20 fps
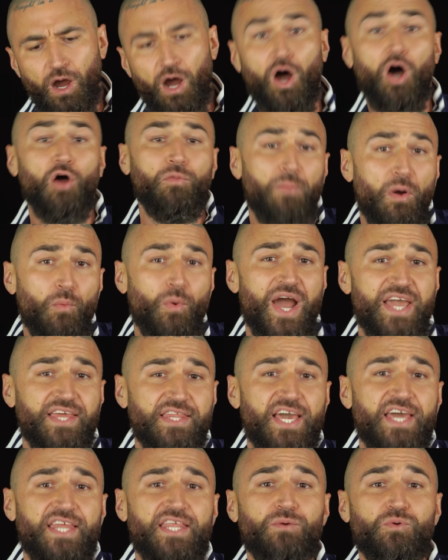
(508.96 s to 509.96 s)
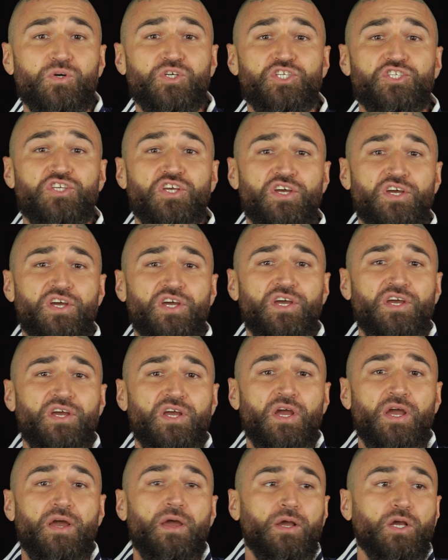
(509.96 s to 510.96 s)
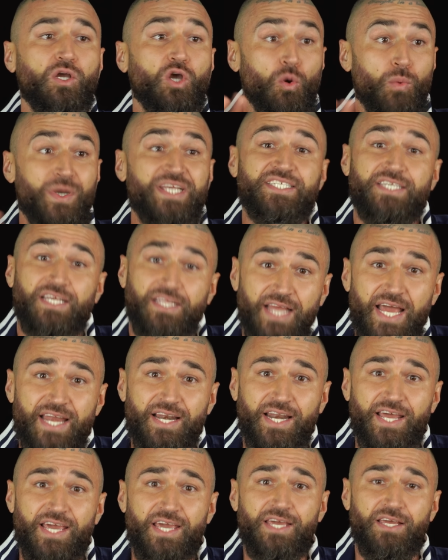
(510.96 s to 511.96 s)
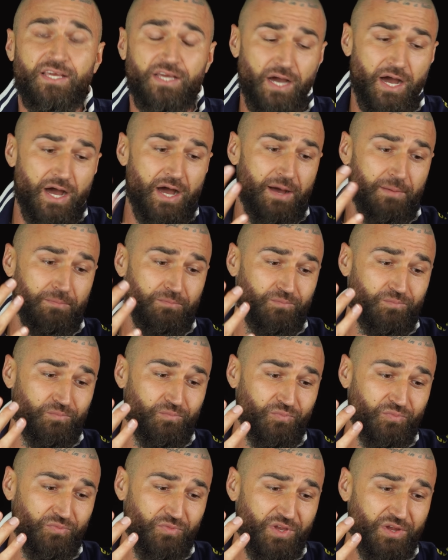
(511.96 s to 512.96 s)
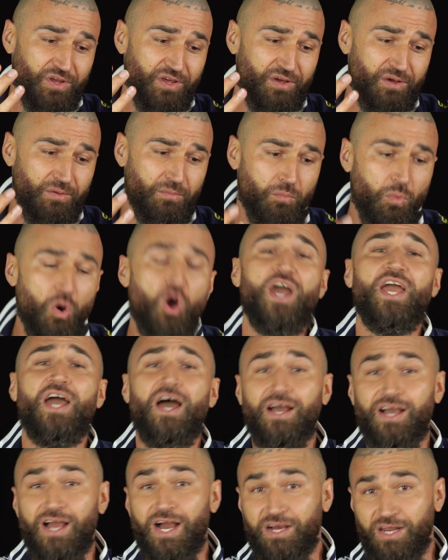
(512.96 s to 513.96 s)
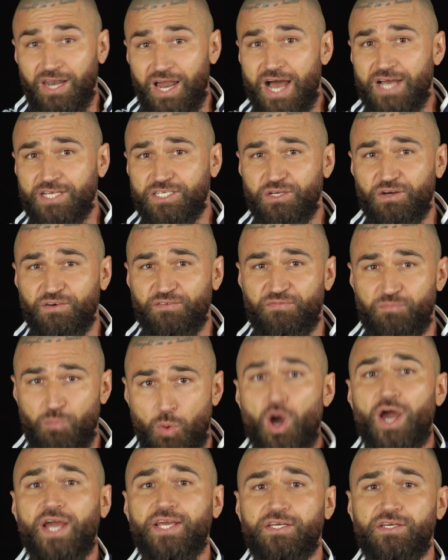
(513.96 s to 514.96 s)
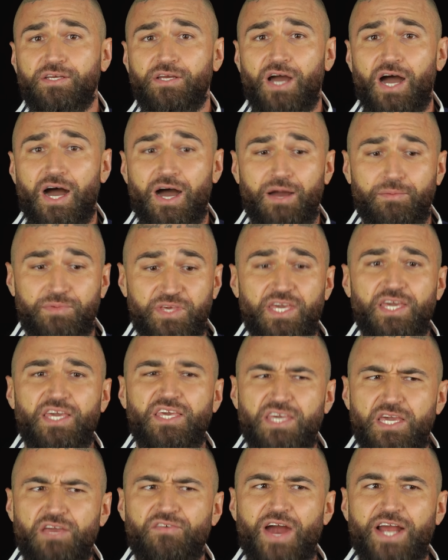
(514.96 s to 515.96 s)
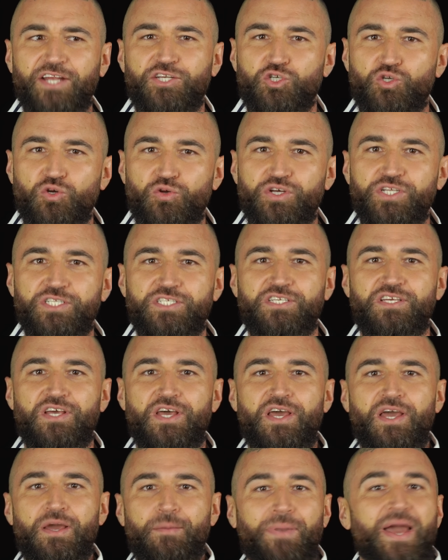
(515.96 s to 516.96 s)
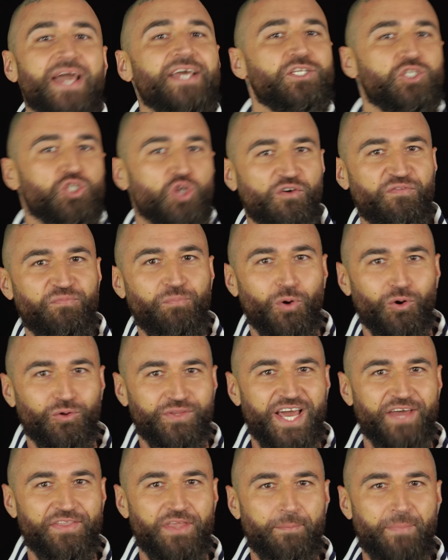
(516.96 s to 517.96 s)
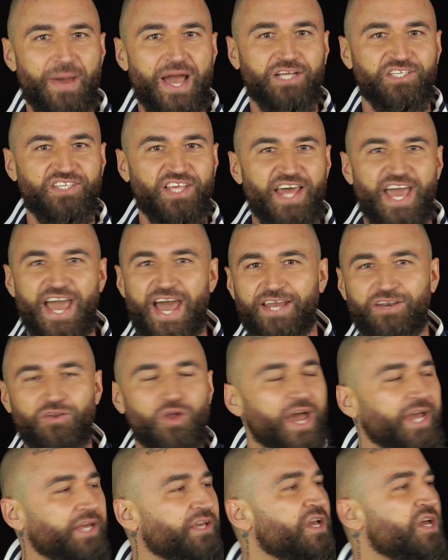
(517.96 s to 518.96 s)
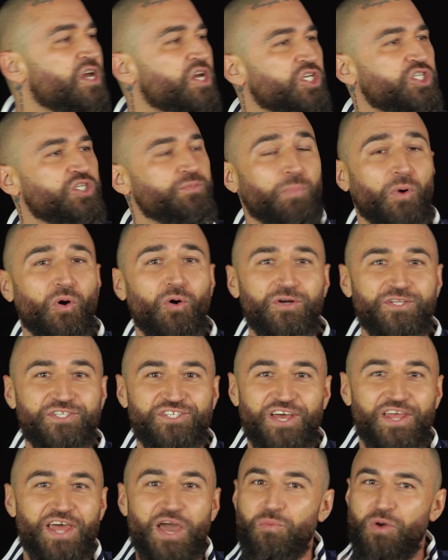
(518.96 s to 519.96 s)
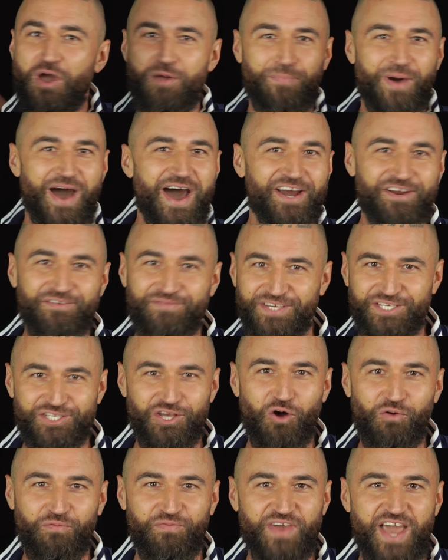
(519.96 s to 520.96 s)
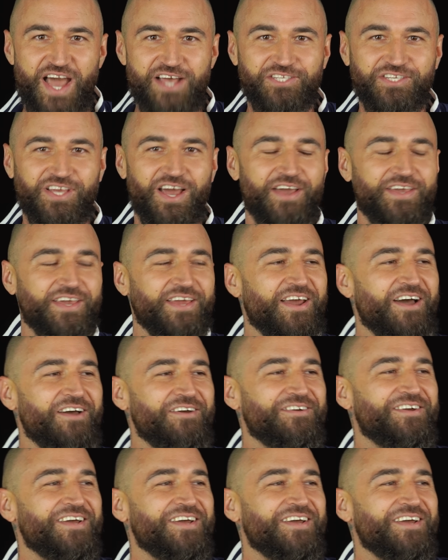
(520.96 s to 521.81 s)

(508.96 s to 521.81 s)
On my way there was coincidentally, a class of my year 8 students playing softball down the back. So they had like sports. So they weren't part of this whole fiasco, you know.